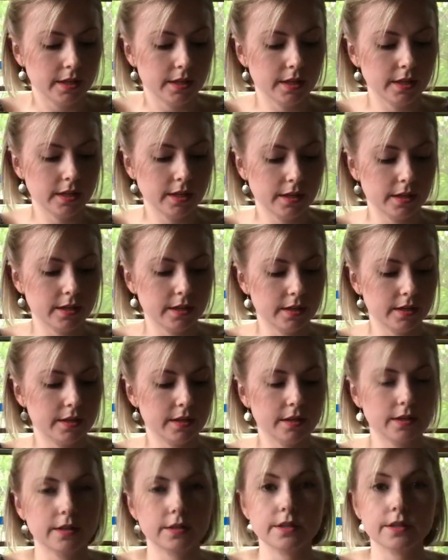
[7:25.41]

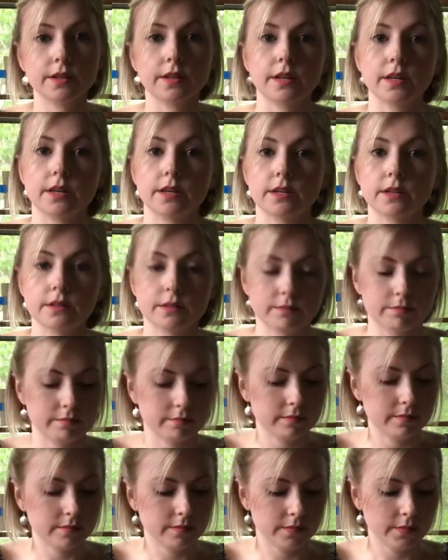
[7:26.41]
And they can
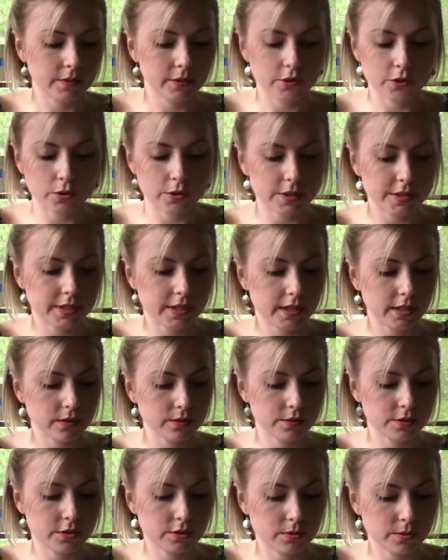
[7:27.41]
go to
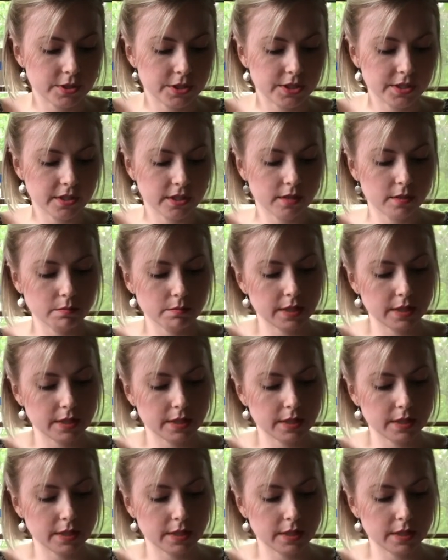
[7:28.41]
town squishing,